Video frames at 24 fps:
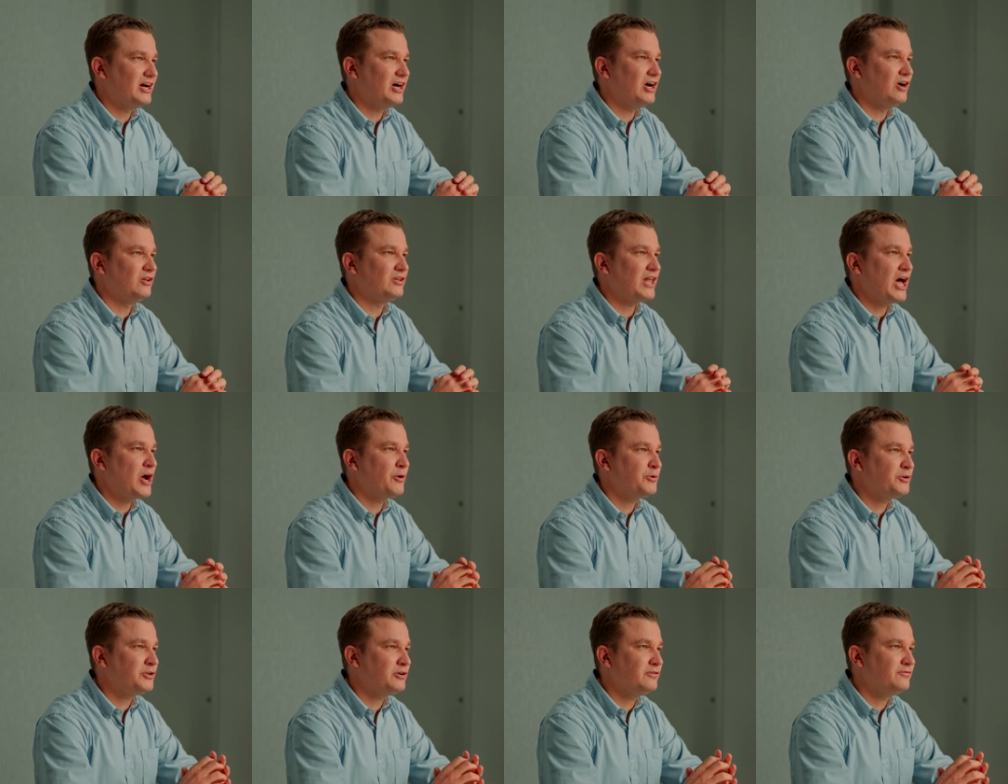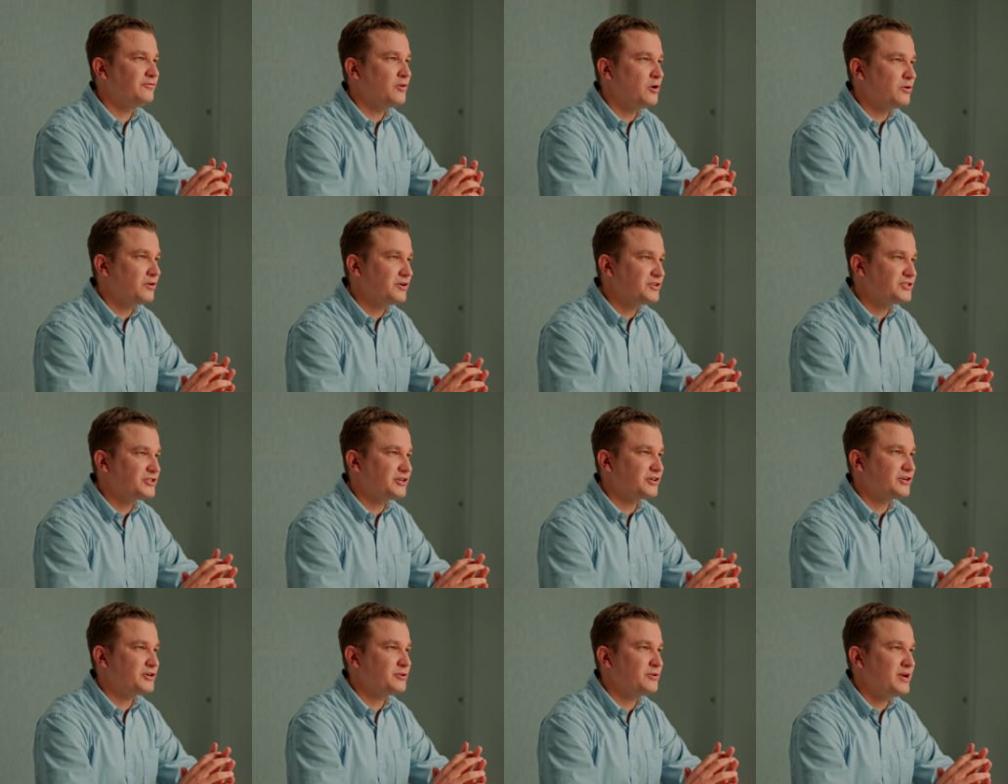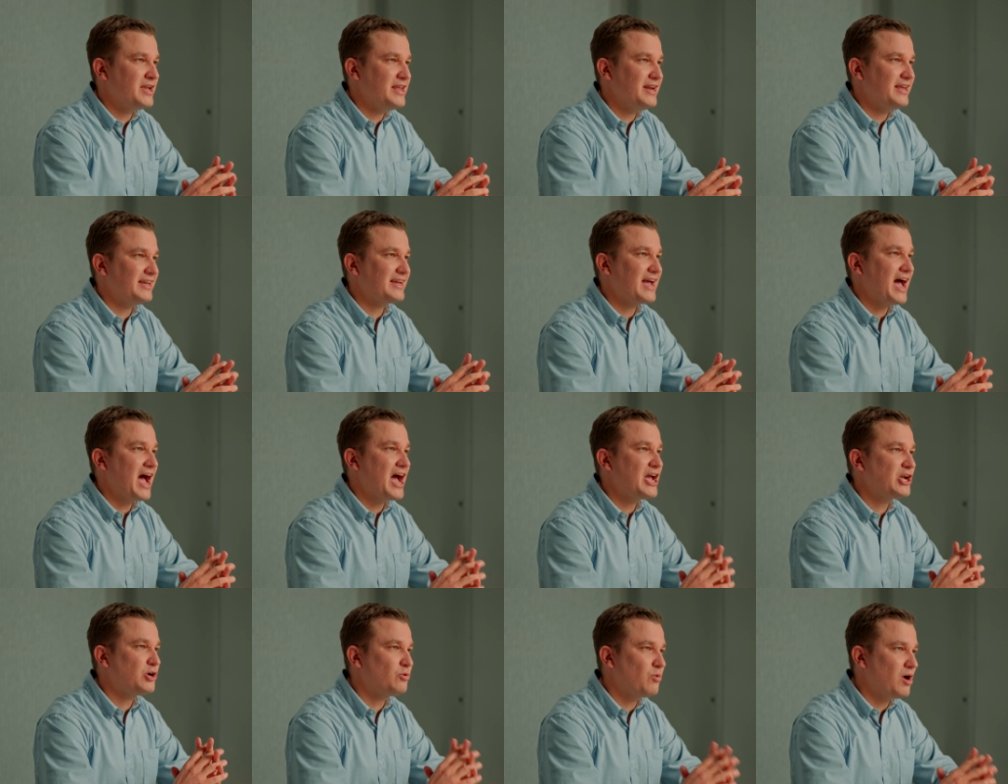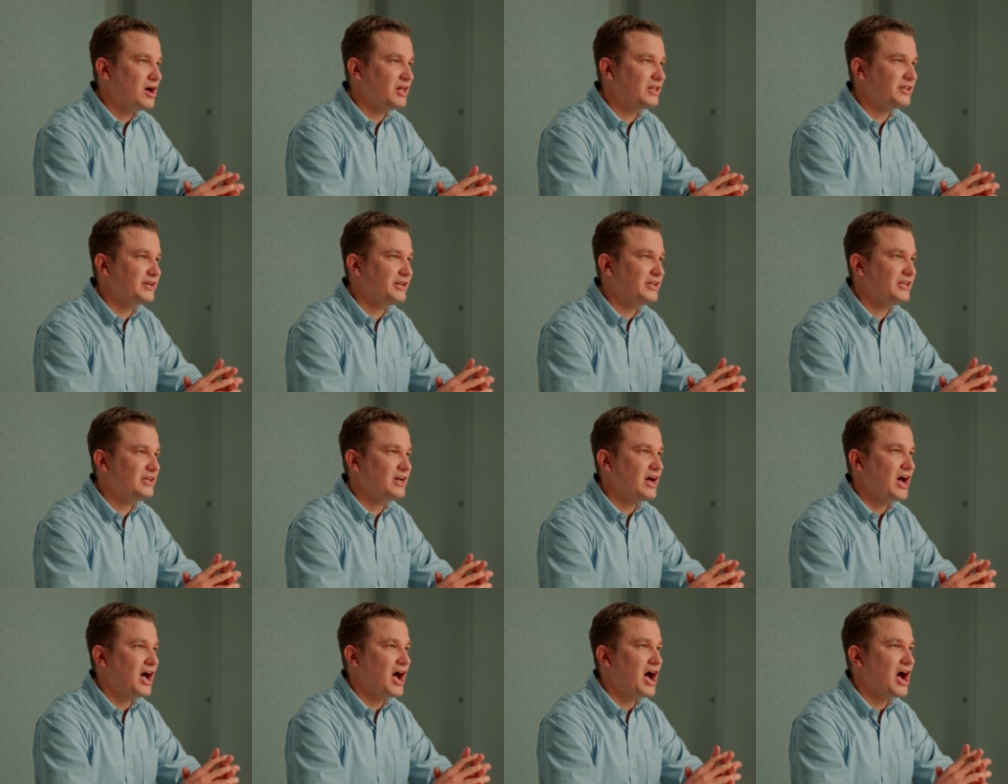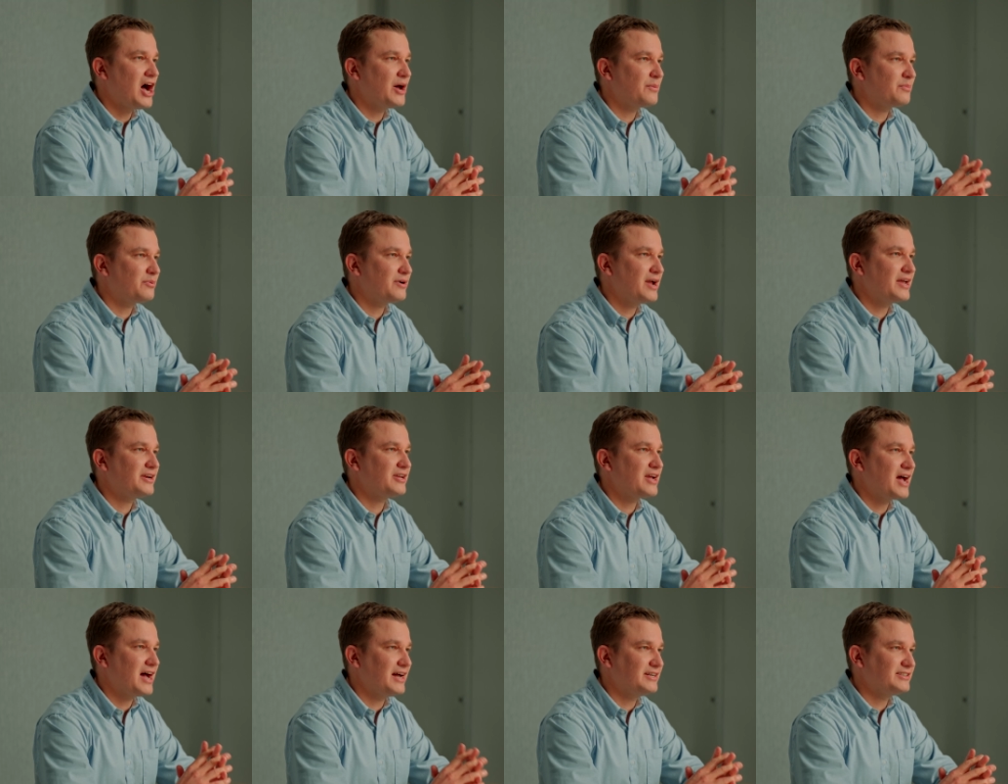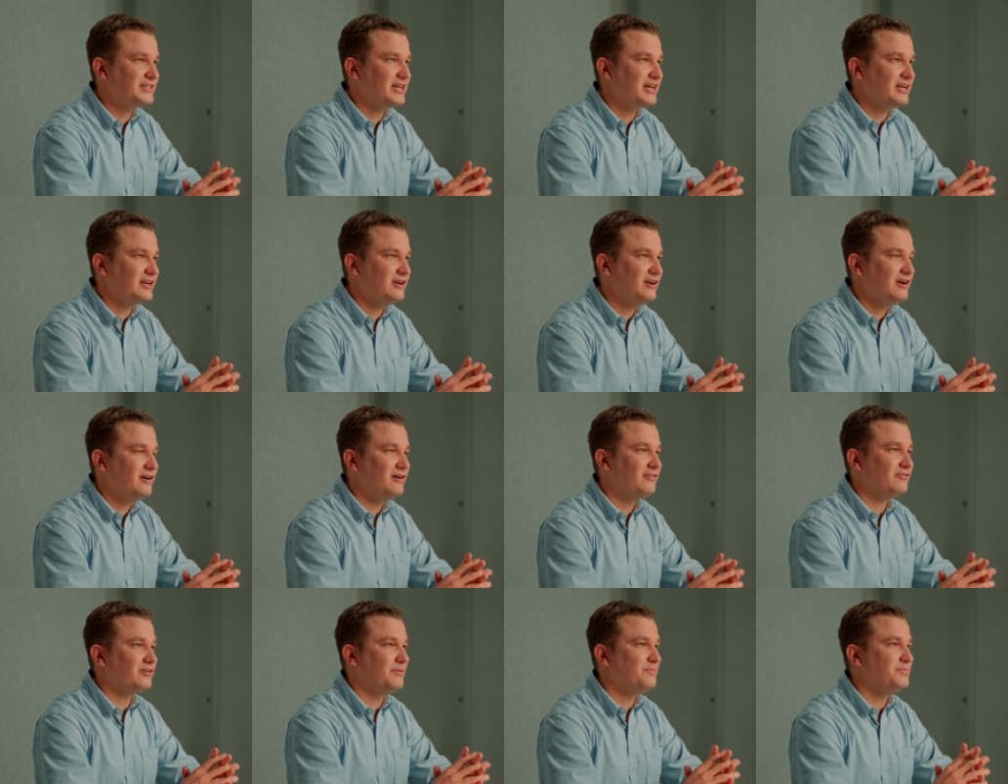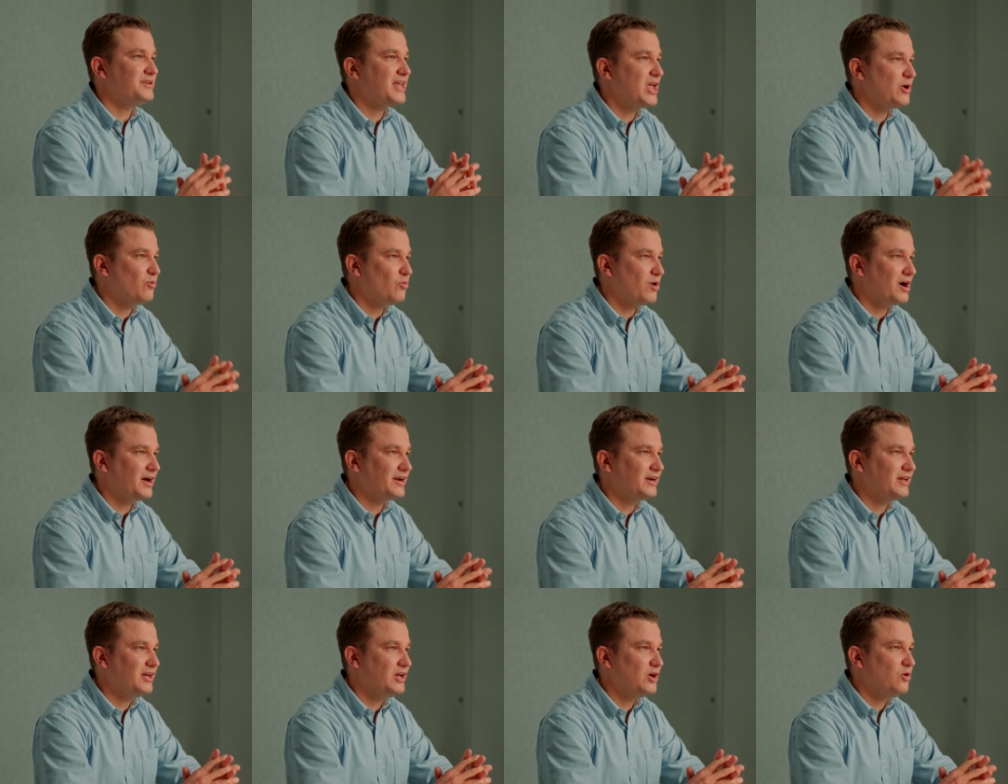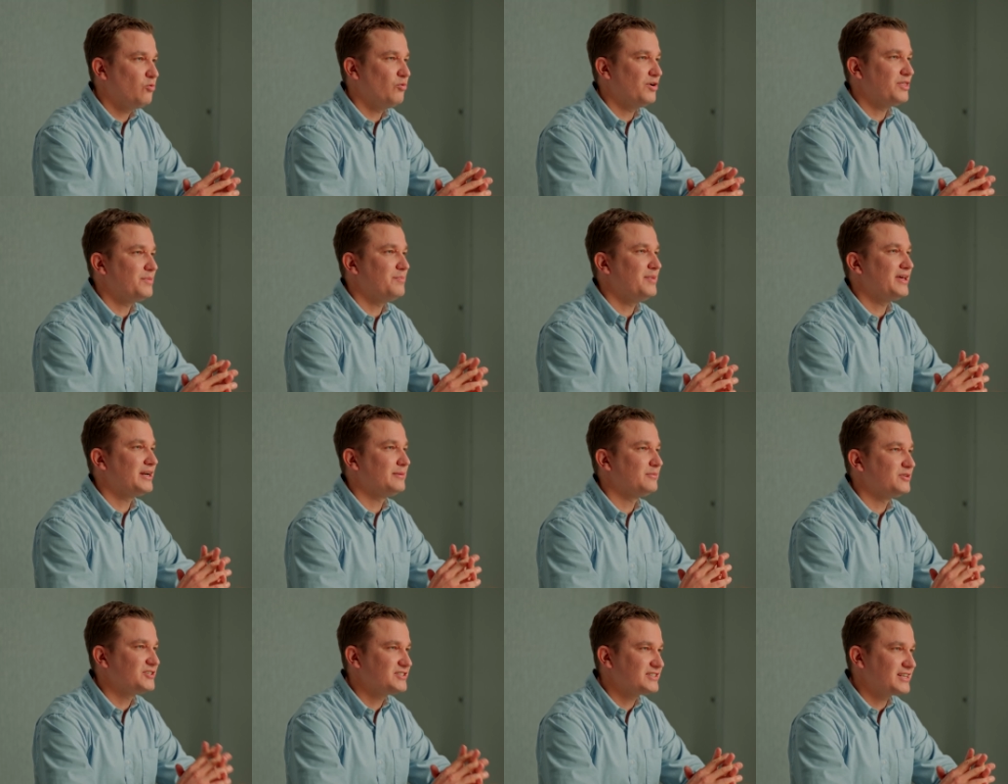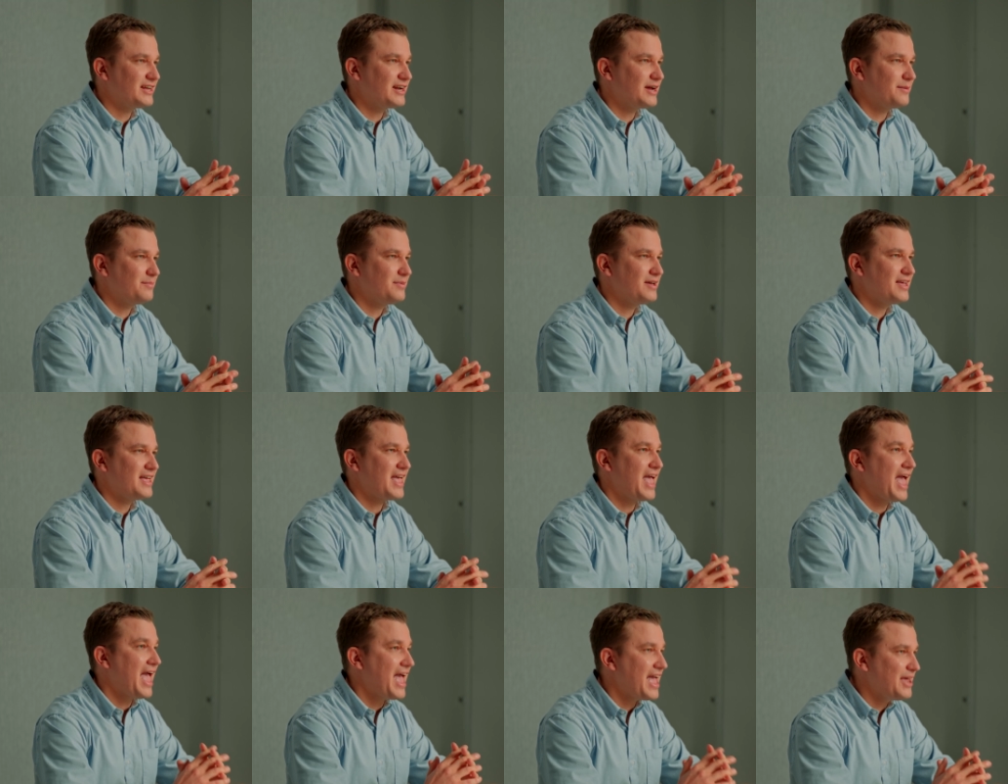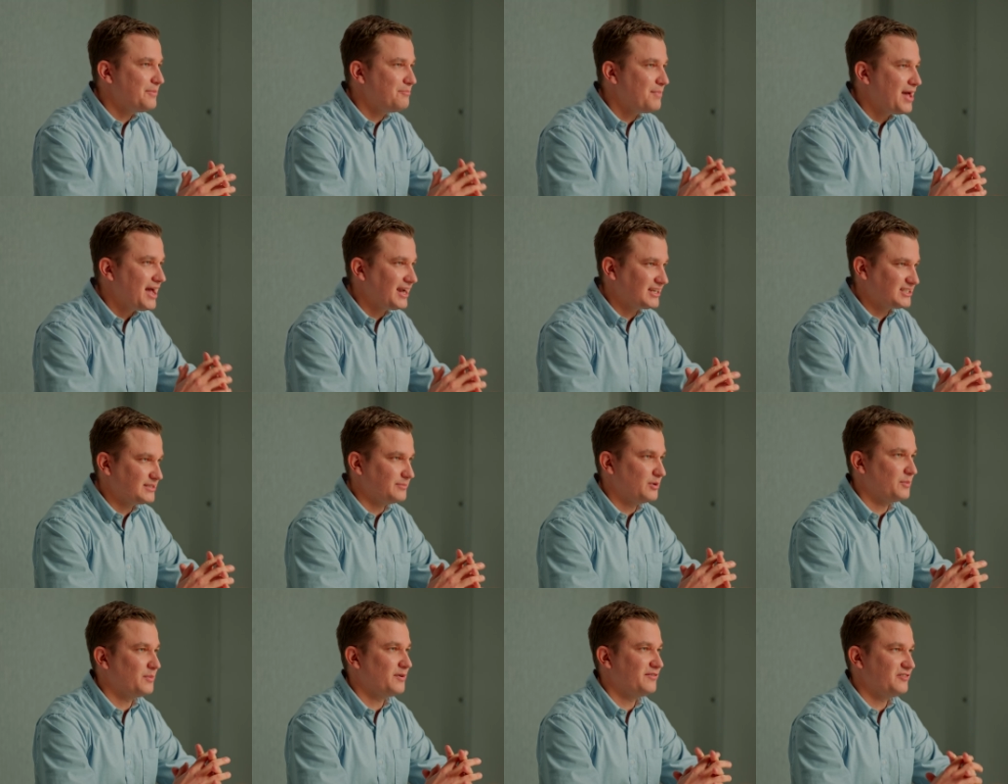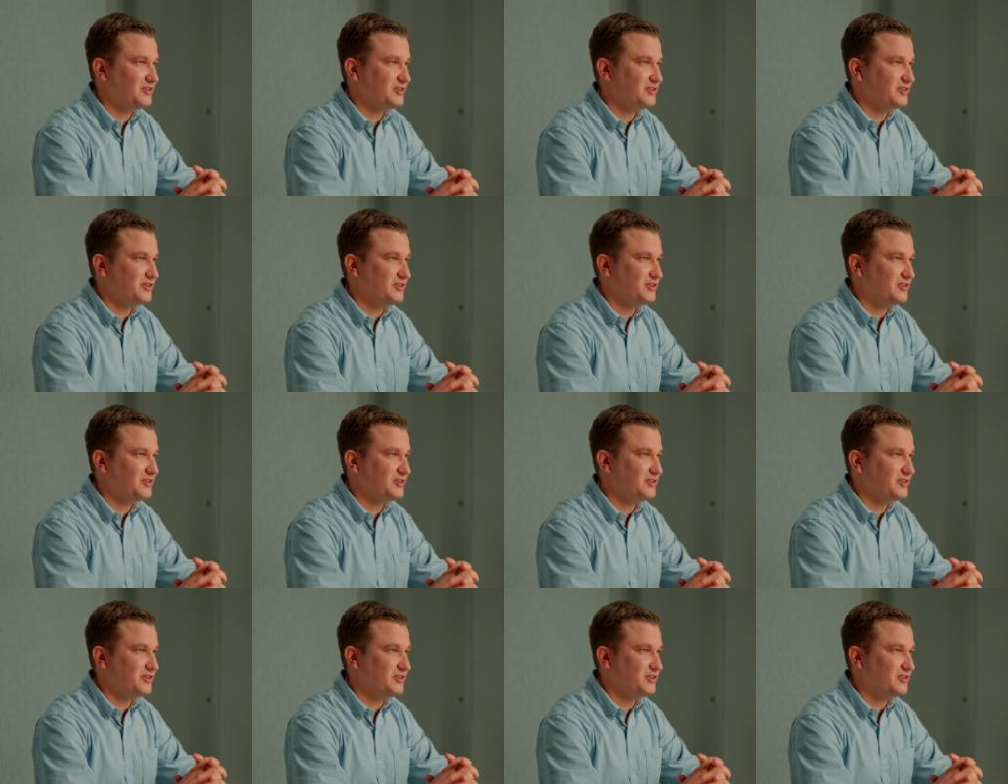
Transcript: allowing you to focus on creating high quality, on-brand content from day one with minimal setup and maximum